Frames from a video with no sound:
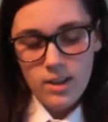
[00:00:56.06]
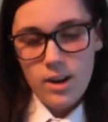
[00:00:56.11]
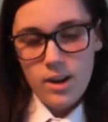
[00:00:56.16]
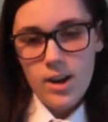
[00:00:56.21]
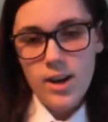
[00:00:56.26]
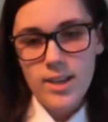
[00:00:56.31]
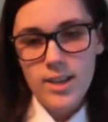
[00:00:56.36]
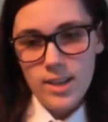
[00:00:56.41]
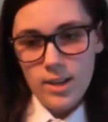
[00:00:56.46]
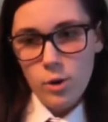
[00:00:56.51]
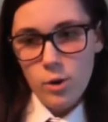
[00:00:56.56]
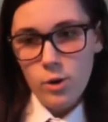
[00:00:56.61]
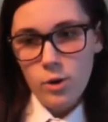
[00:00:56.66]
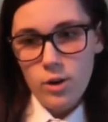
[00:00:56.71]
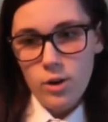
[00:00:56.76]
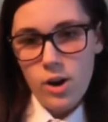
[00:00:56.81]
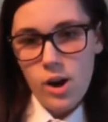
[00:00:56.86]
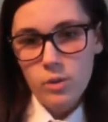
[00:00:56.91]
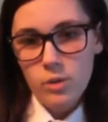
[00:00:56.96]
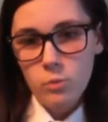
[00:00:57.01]

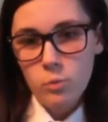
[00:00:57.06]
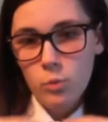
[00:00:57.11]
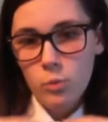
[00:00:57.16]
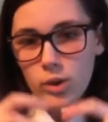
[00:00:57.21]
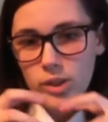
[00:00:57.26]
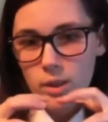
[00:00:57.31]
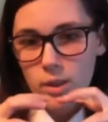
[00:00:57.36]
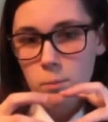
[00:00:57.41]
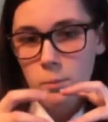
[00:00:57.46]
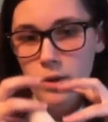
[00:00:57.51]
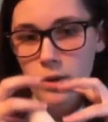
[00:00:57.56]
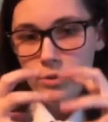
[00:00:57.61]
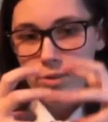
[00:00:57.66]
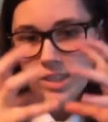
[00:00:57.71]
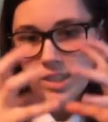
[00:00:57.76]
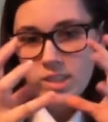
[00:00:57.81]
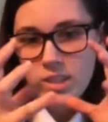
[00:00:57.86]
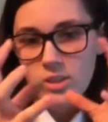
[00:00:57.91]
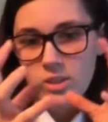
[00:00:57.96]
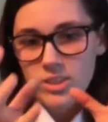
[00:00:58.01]
on what the
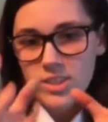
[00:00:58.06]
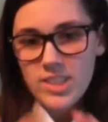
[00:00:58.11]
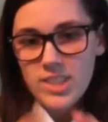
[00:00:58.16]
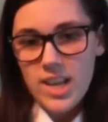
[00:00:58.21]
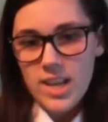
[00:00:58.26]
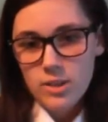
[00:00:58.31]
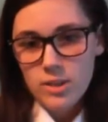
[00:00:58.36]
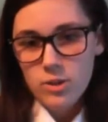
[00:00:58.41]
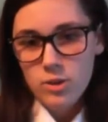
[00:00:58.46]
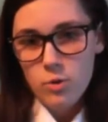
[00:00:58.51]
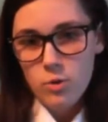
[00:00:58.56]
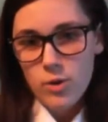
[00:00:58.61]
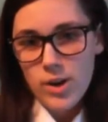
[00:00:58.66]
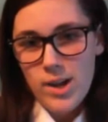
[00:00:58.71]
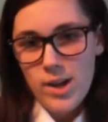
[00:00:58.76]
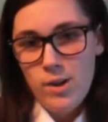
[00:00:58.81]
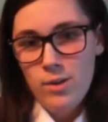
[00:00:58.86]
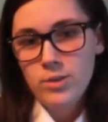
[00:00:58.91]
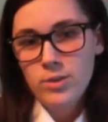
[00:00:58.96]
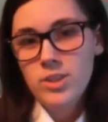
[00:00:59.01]
movie is all centered
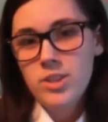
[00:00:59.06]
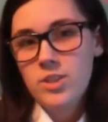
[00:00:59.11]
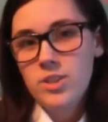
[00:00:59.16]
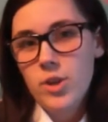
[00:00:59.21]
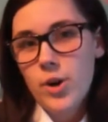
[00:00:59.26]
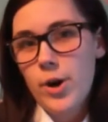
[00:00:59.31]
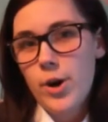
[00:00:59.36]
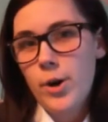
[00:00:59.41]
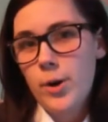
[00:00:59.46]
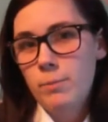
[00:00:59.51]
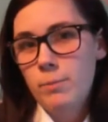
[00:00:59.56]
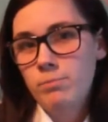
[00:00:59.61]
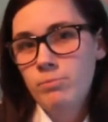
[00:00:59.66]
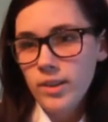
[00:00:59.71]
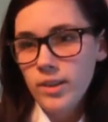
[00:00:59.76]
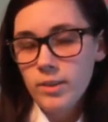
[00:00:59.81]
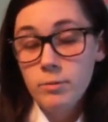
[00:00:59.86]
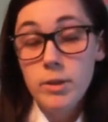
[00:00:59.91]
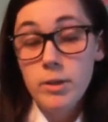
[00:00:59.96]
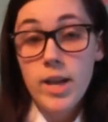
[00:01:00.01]
around. So,
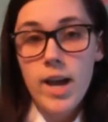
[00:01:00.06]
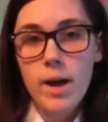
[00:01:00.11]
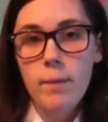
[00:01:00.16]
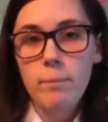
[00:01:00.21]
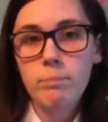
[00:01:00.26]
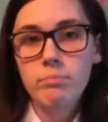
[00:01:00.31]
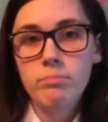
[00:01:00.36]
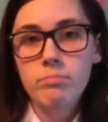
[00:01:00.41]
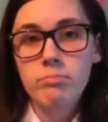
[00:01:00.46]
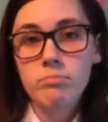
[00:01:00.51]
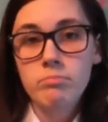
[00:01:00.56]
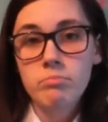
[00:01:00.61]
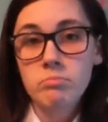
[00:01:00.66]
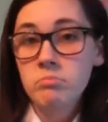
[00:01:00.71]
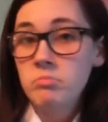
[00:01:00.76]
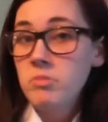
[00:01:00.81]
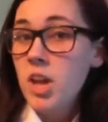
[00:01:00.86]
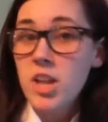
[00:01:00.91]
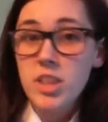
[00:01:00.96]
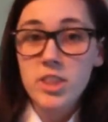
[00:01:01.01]
yeah.
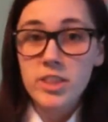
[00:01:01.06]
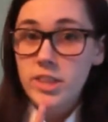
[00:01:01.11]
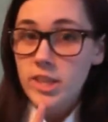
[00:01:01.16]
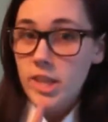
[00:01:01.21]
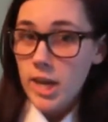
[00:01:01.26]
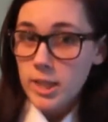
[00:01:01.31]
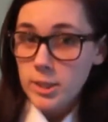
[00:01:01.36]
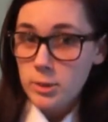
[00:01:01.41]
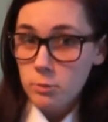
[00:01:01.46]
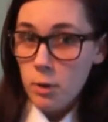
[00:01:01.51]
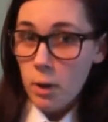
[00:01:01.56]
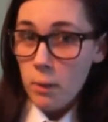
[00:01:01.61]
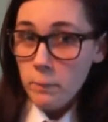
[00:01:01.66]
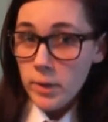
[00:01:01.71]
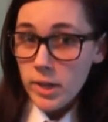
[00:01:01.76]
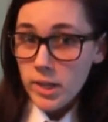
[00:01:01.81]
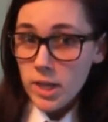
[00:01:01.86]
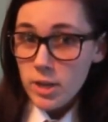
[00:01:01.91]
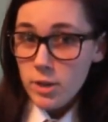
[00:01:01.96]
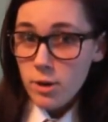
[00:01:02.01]
That's what
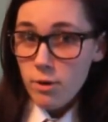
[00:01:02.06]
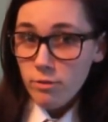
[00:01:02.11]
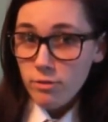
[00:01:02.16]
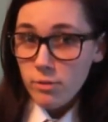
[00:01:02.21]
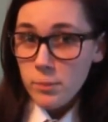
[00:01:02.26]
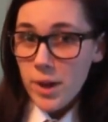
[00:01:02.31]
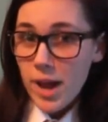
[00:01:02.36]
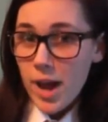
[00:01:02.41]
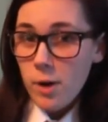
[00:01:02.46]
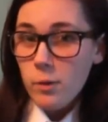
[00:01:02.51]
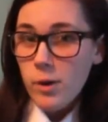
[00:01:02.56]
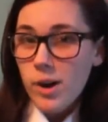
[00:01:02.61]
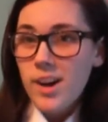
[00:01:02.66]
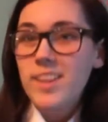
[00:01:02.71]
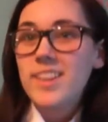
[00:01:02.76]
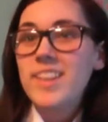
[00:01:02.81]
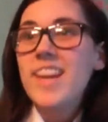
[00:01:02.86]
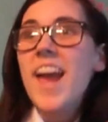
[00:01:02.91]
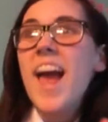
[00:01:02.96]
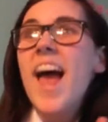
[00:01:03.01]
I'm gonna do from now on.